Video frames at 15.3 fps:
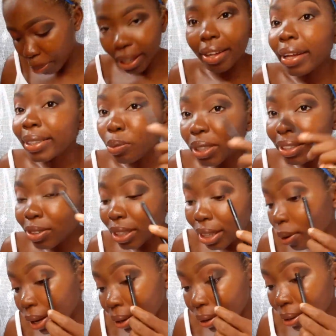color how
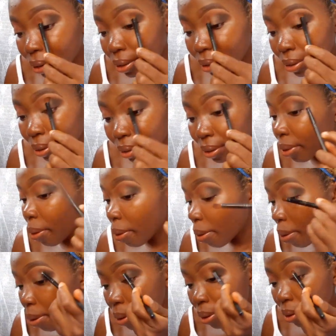you want to
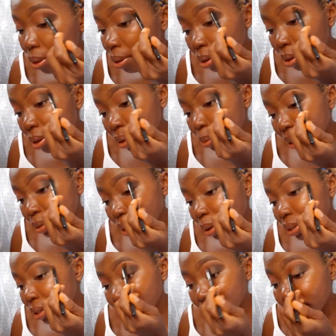intensify.
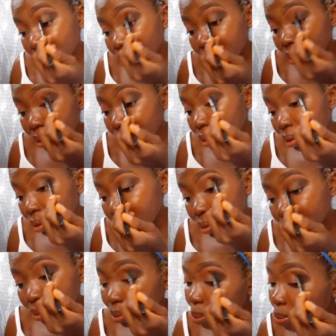Then I'm going back
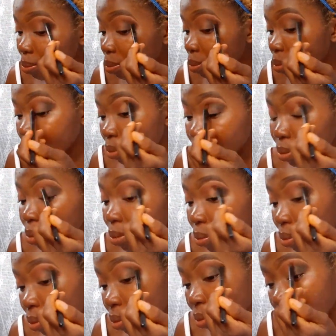with that first
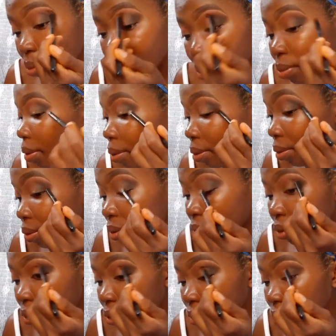transition color
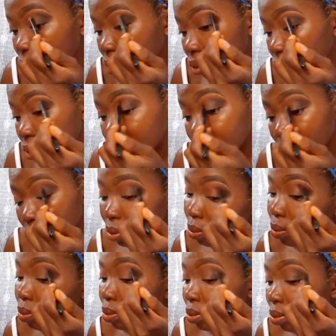to blend it
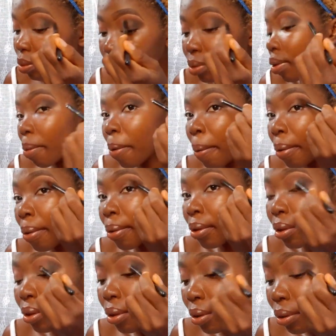into my crease
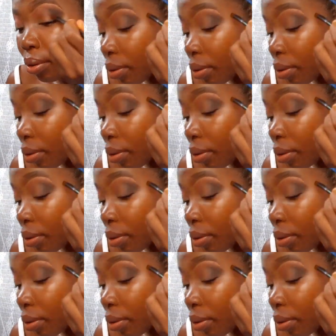area.